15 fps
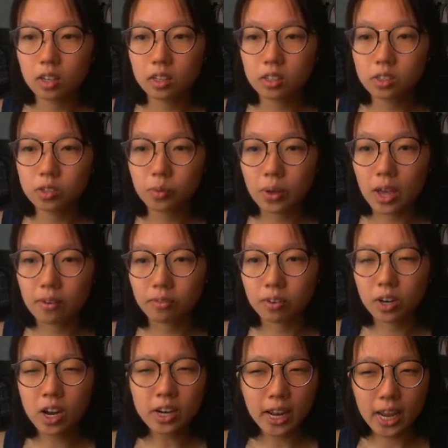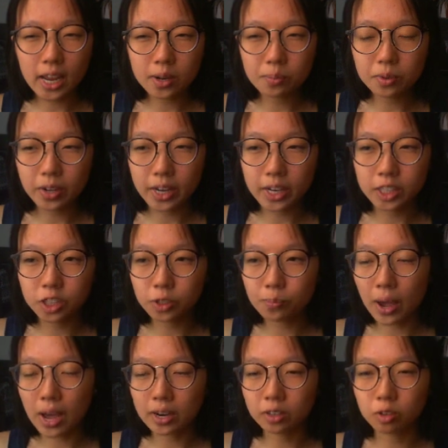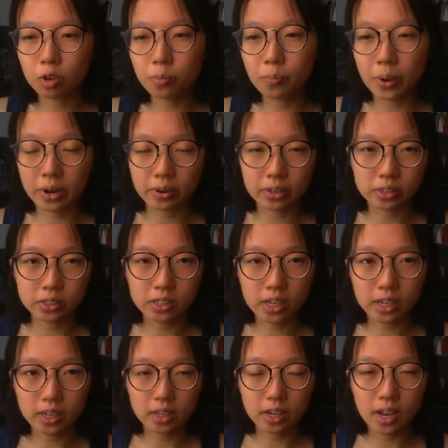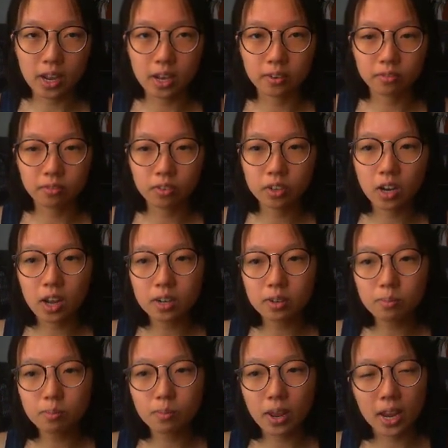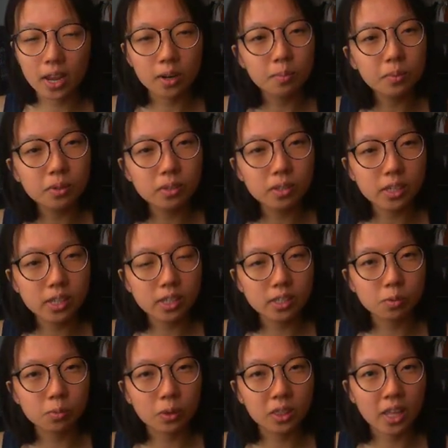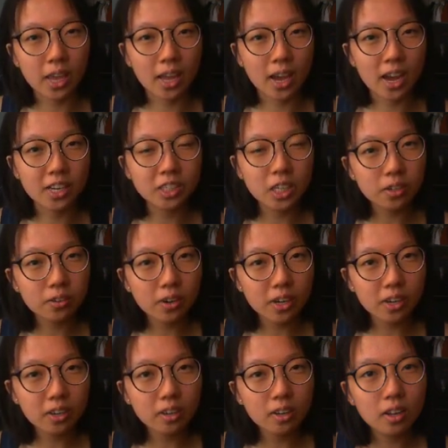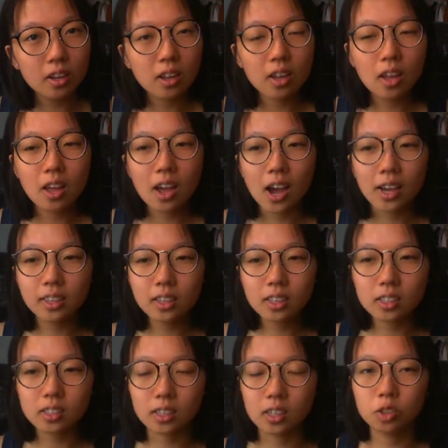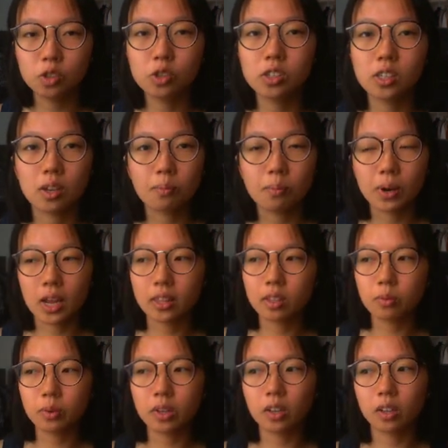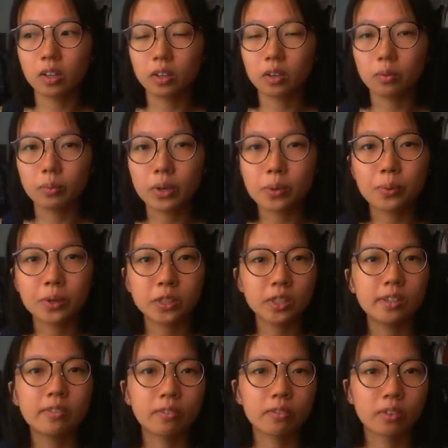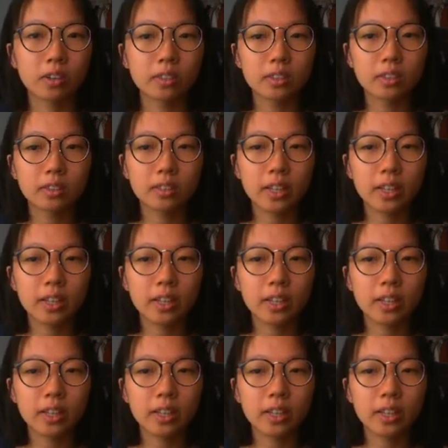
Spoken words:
So we have forgotten animal, ancient battle, or burial site. And forgotten animal is what the AI generated. I think it's interesting, but I think we could push it even further.